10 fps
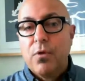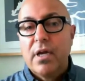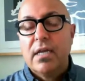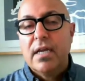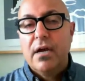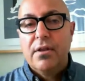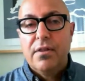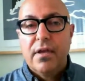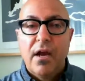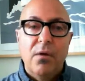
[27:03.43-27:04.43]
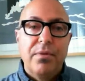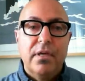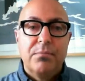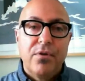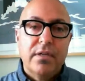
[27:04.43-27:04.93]
working down in the
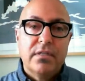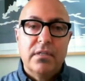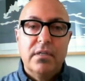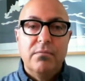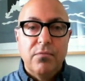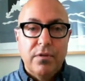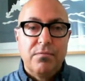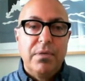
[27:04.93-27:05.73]
Caribbean presently with